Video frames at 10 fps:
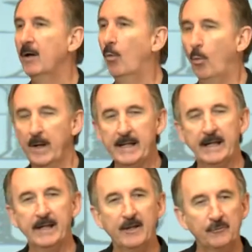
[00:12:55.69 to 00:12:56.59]
We
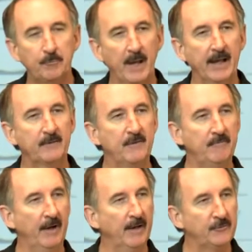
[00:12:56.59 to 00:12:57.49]
can expect the
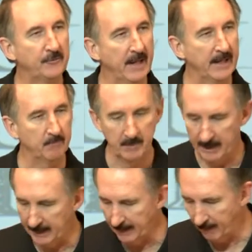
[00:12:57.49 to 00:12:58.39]
very same
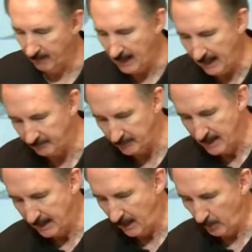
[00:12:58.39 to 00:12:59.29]
in our lives.
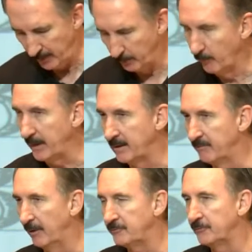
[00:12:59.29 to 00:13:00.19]
I want to read a
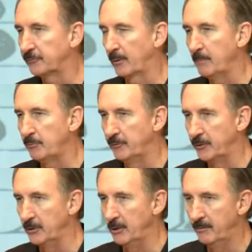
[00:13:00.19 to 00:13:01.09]
verse of scripture
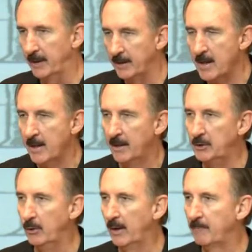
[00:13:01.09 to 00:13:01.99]
to you that
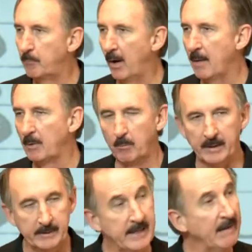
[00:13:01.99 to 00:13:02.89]
you have
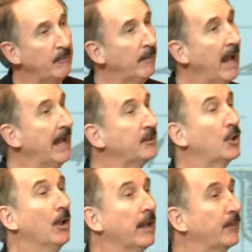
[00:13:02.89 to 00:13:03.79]
probably never had
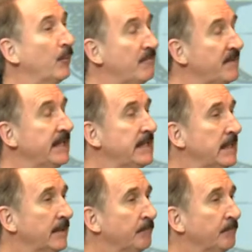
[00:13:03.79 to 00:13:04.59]
calligraphied.